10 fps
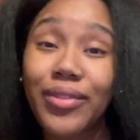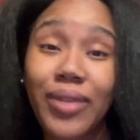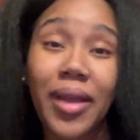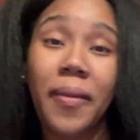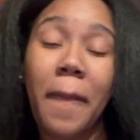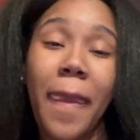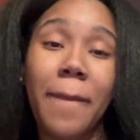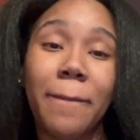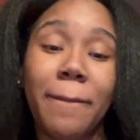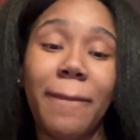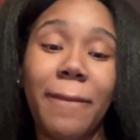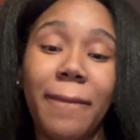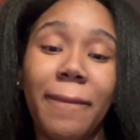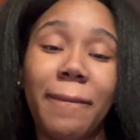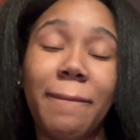honest,
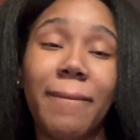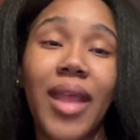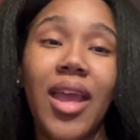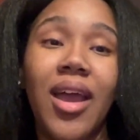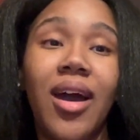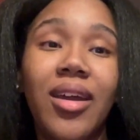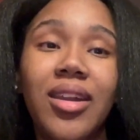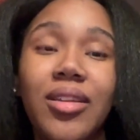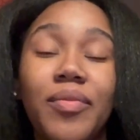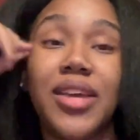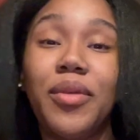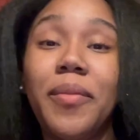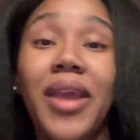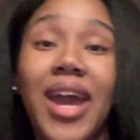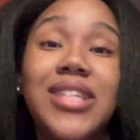I
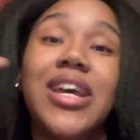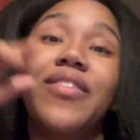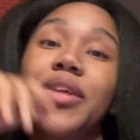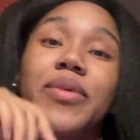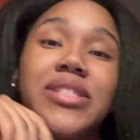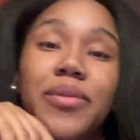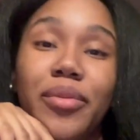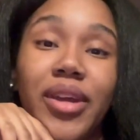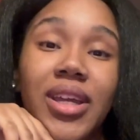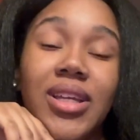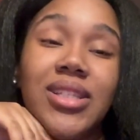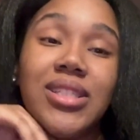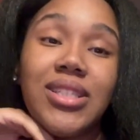really want some braids.